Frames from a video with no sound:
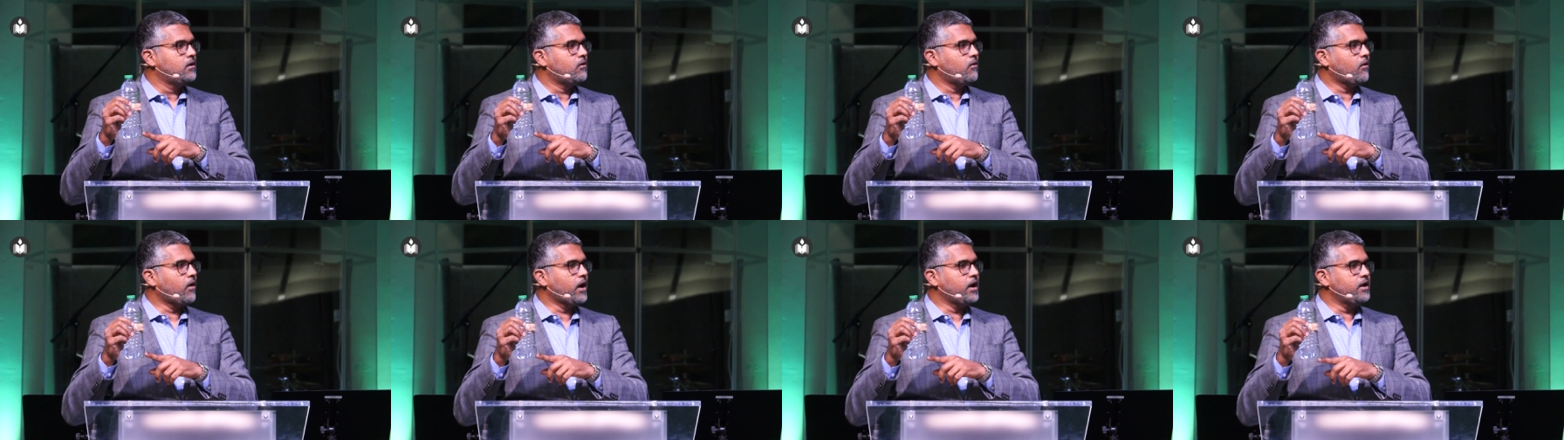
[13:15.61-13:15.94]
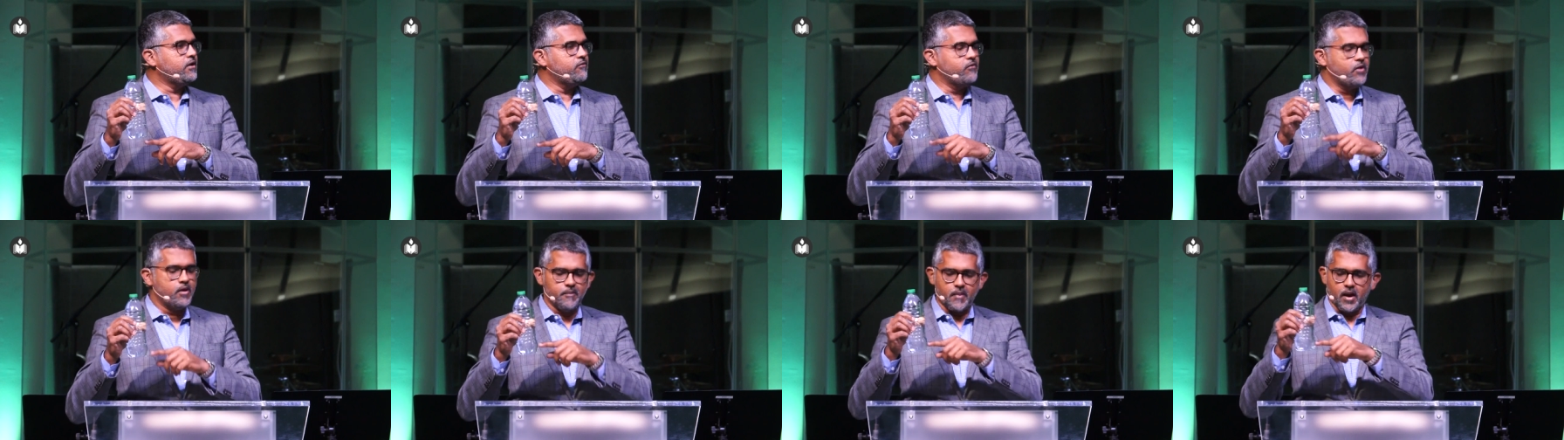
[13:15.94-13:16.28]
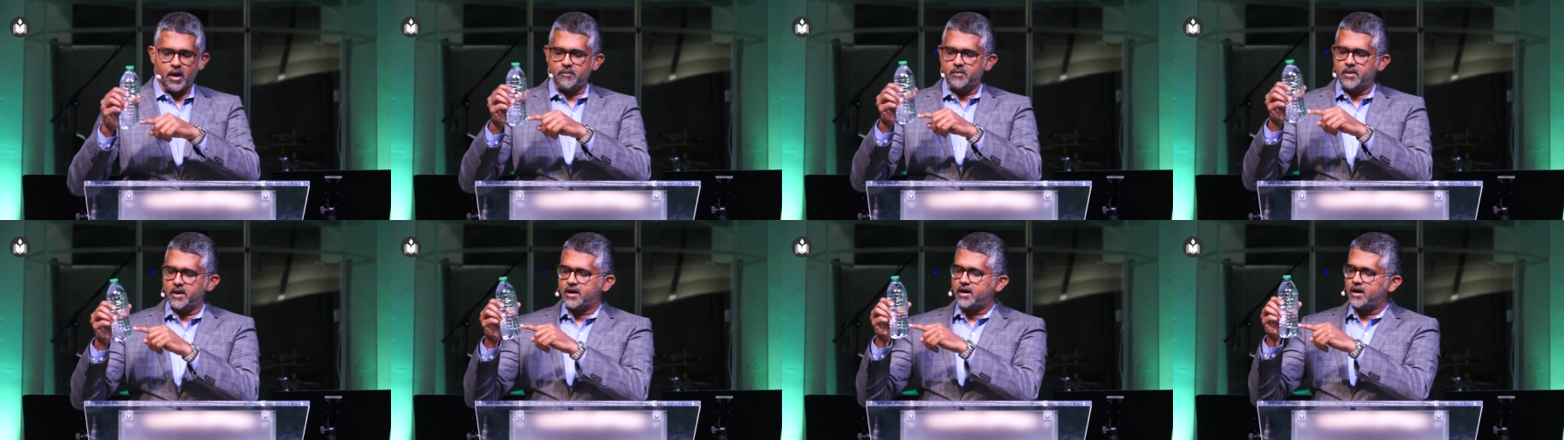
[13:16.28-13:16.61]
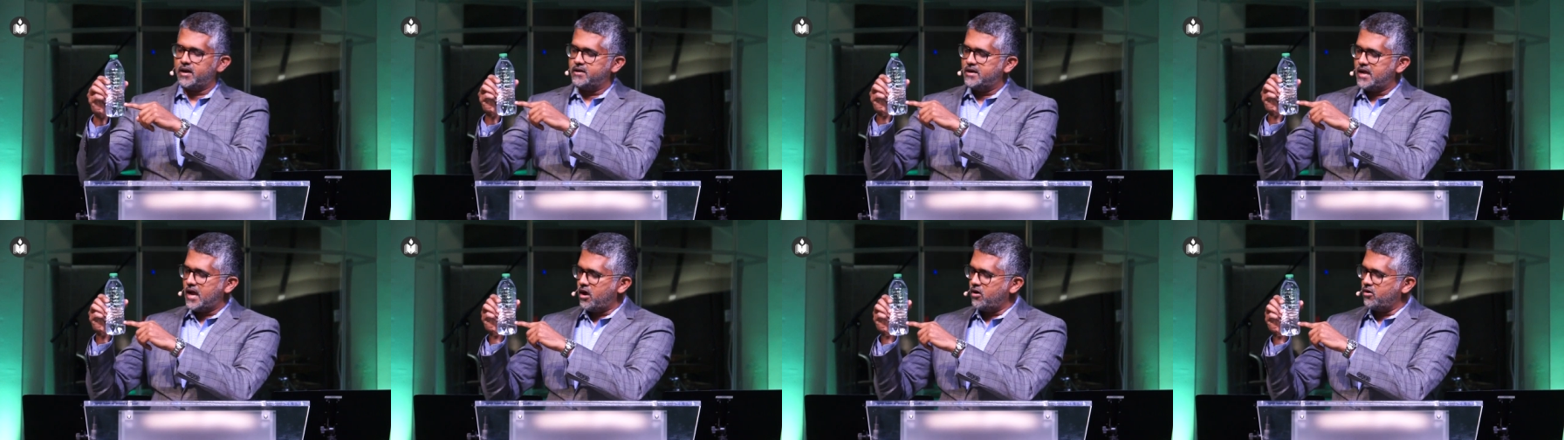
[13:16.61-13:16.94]
right? We might be
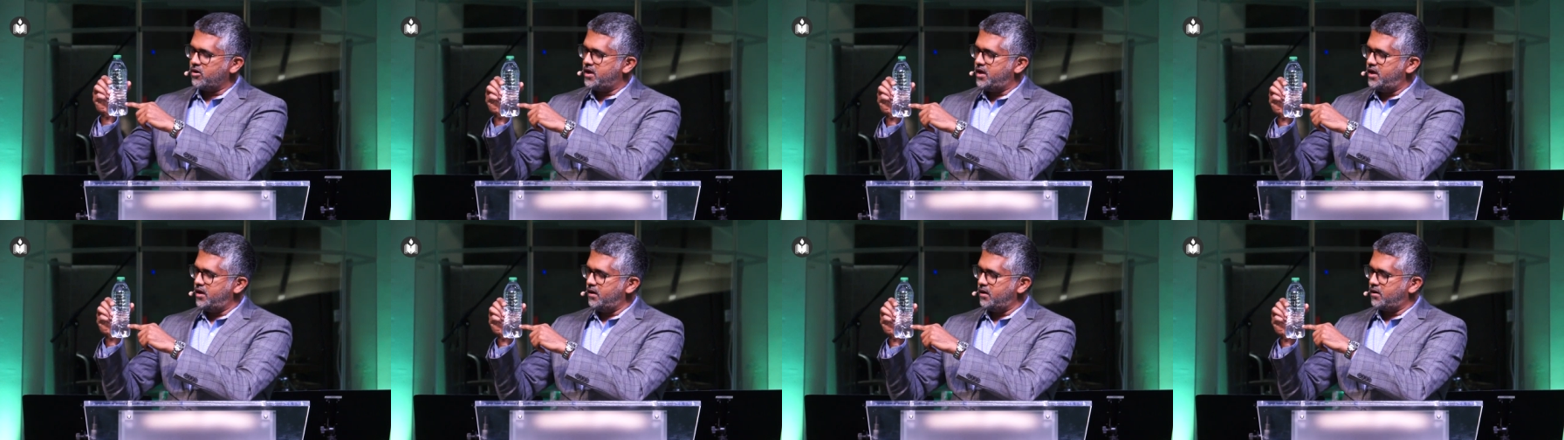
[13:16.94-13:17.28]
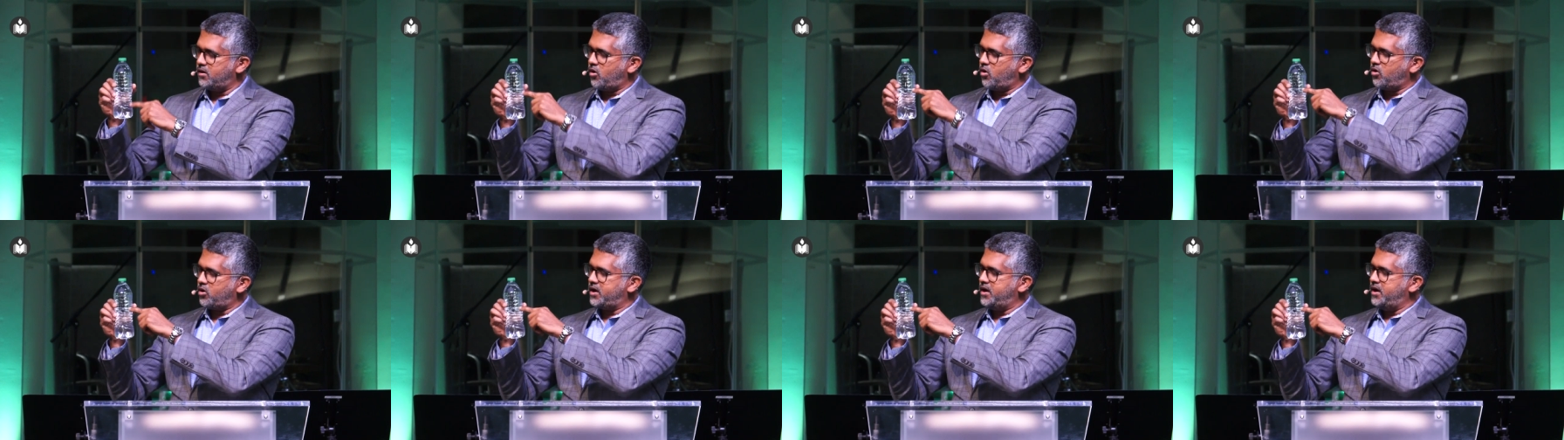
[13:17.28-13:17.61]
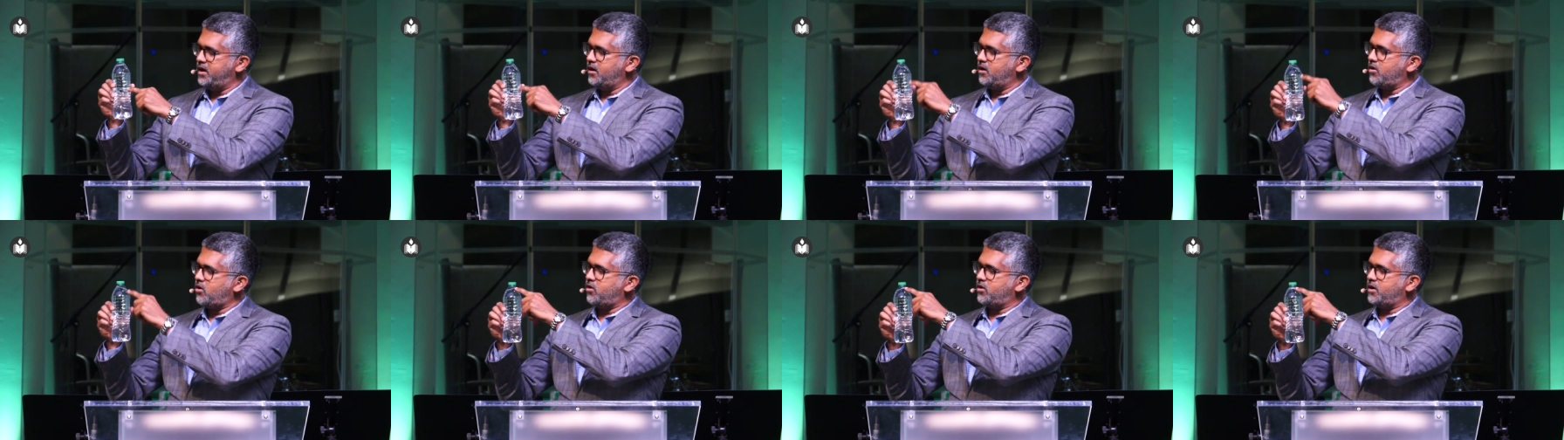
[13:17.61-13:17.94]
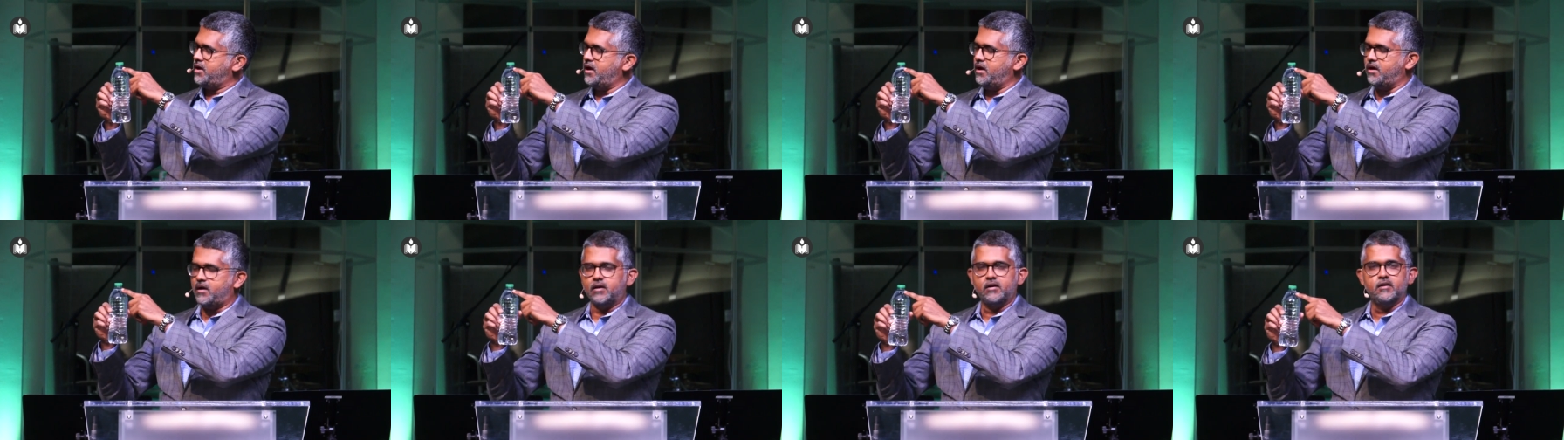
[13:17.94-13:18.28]
cut down here or here or
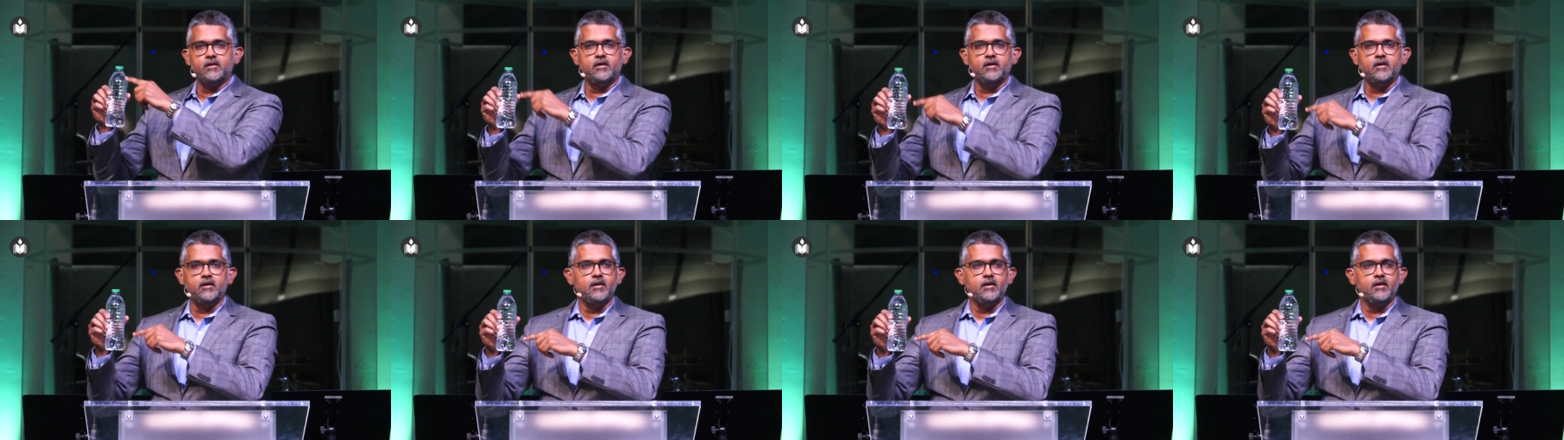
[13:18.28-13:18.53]
here.